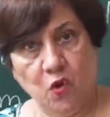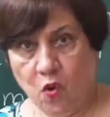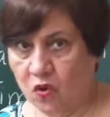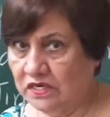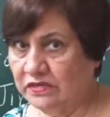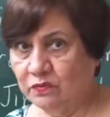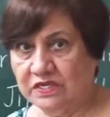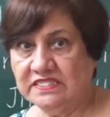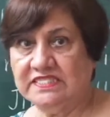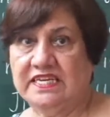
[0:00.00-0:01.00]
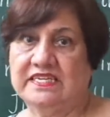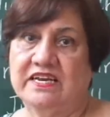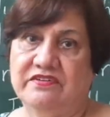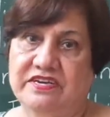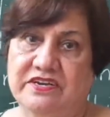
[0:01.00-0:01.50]
all the words that
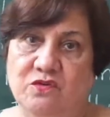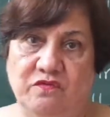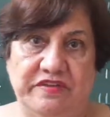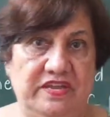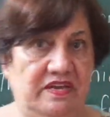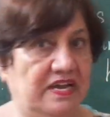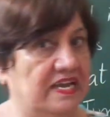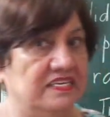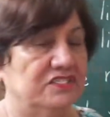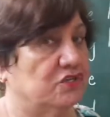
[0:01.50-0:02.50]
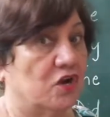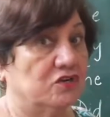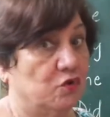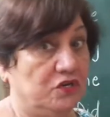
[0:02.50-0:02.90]
are written over here and it's not